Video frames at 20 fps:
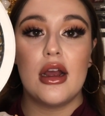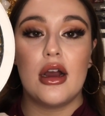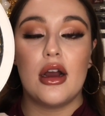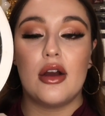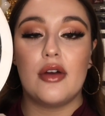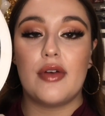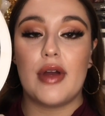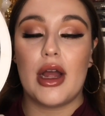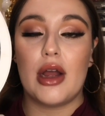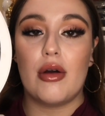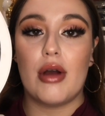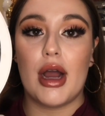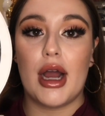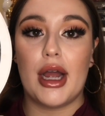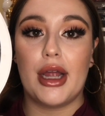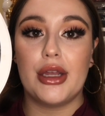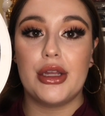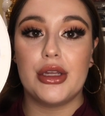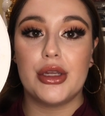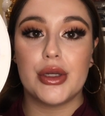of how
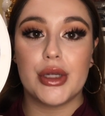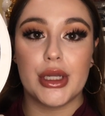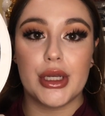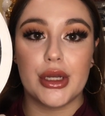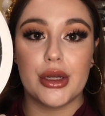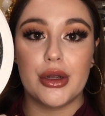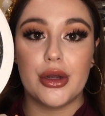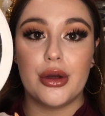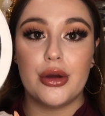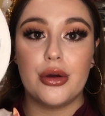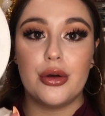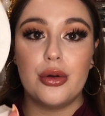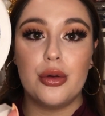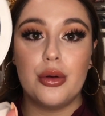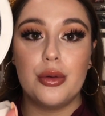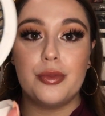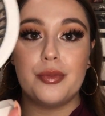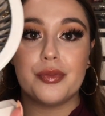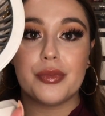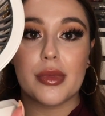high you can go,